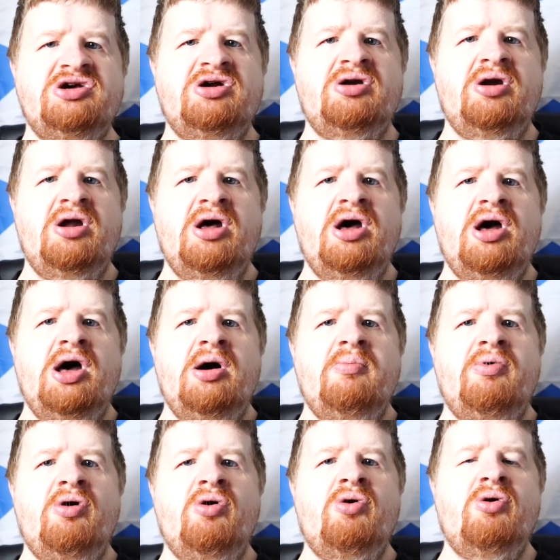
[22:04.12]
year
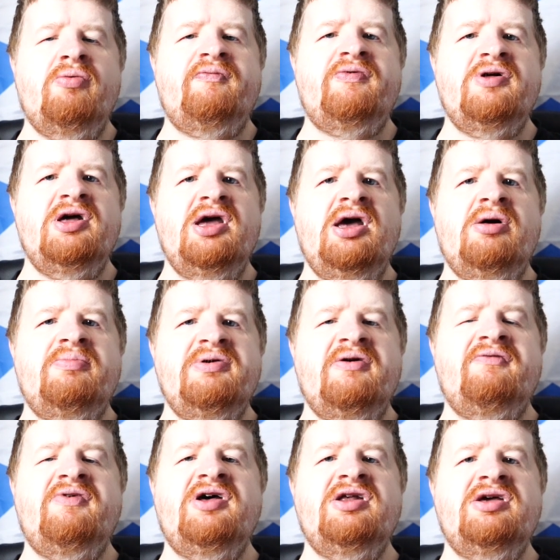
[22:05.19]
but hopefully it'll be a
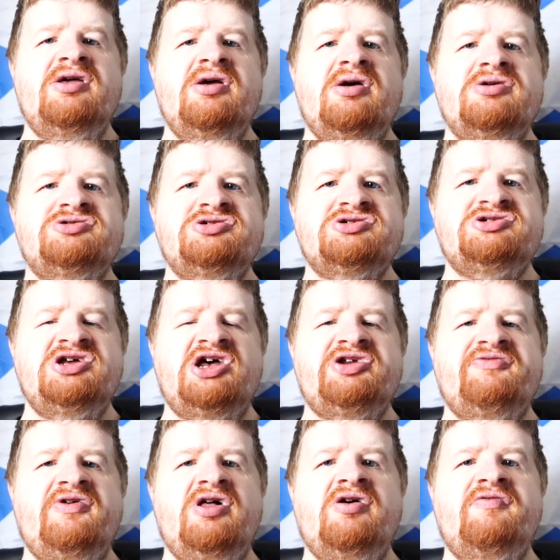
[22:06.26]
very
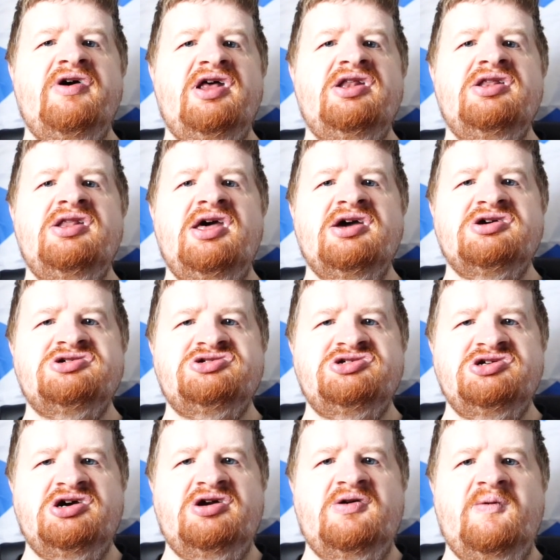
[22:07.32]
successful event next
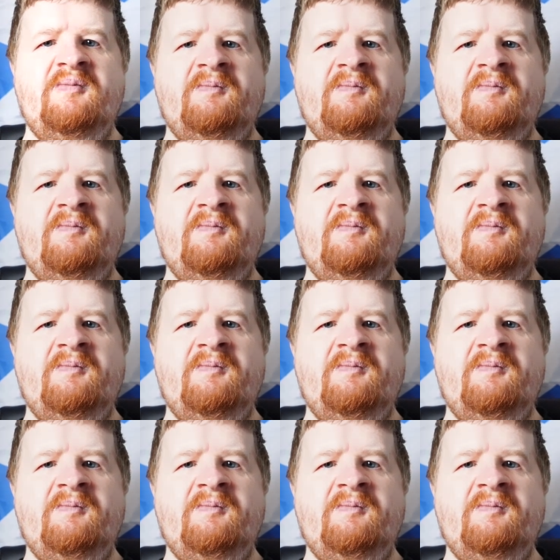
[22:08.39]
year.